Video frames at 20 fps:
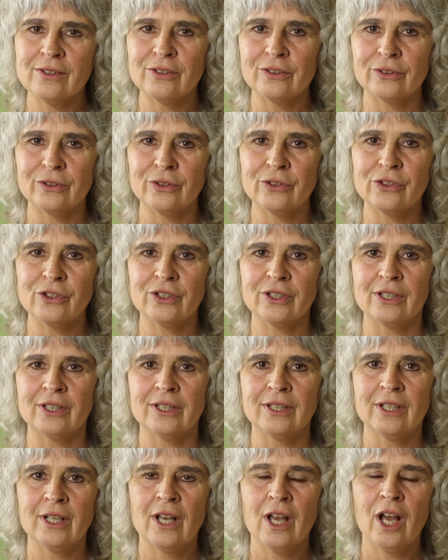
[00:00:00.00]

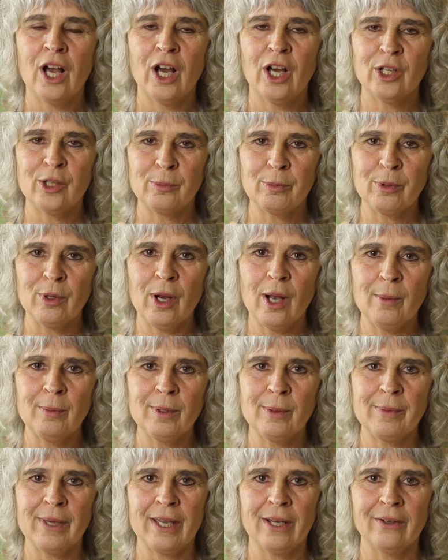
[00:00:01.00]
Solution on a
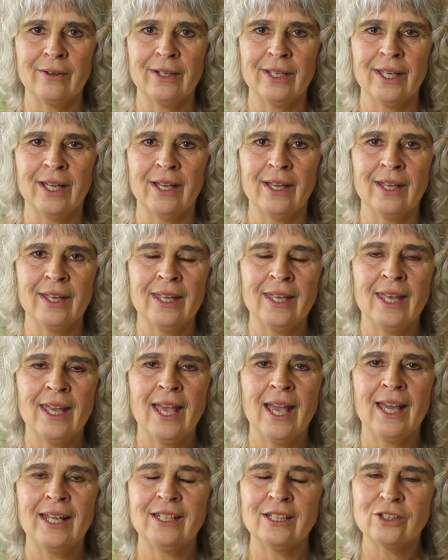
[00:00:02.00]
problem area
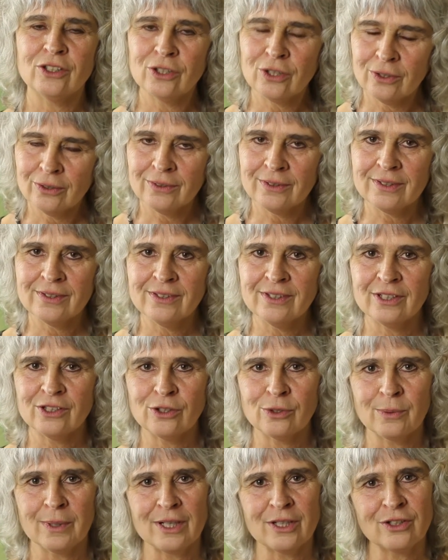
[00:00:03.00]
and it turned the
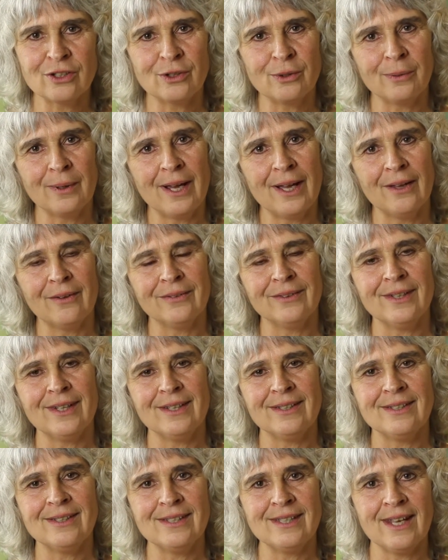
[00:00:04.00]
situation around
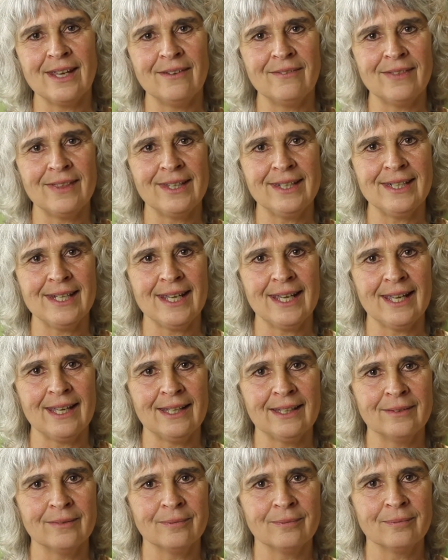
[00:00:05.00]
and saved the
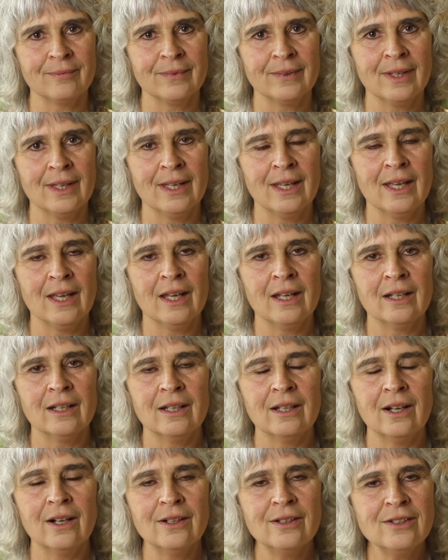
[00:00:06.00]
day.
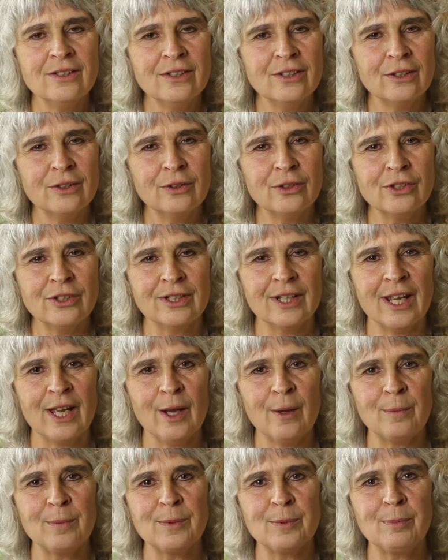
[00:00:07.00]
Garden Solution
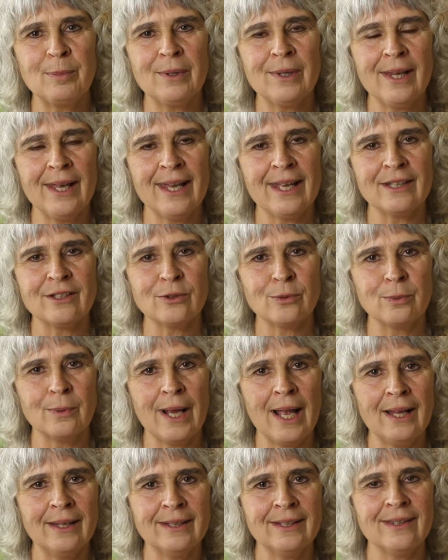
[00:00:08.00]
helps plants
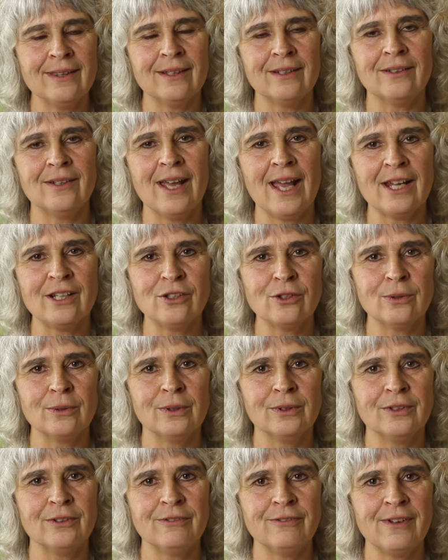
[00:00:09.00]
rally their
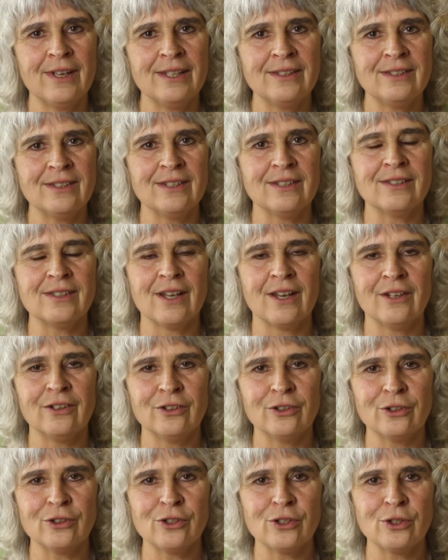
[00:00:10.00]
natural defenses
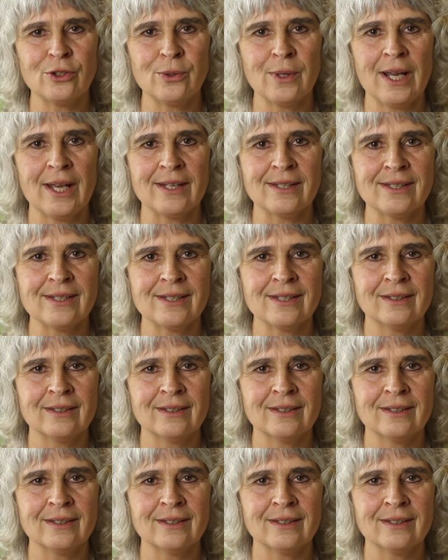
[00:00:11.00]
under stress.